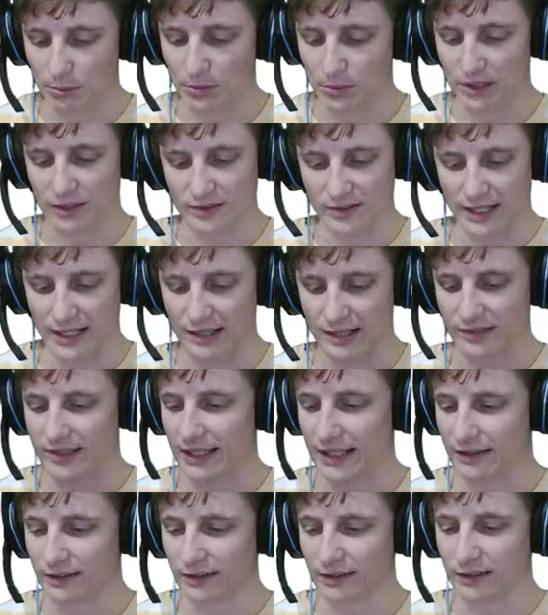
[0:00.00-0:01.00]
because that is
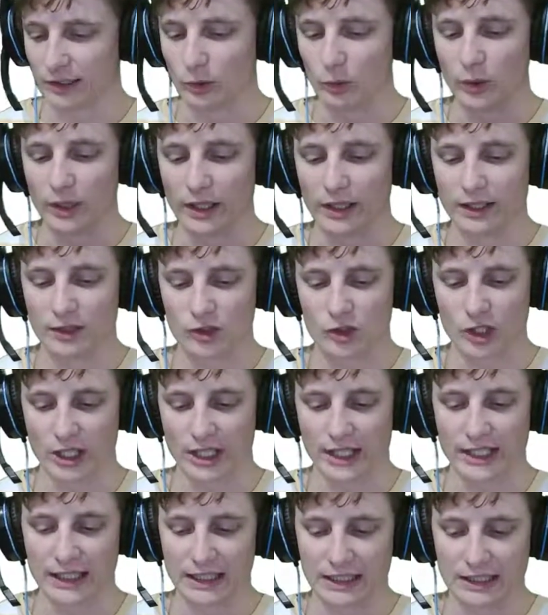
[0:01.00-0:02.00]
technically what
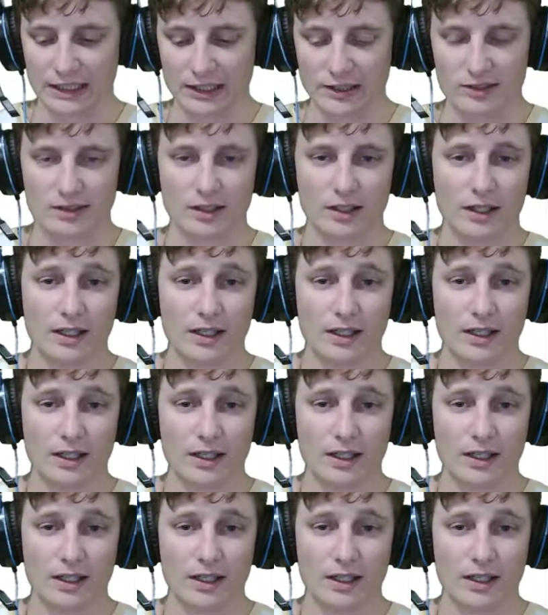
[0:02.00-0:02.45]
China needs.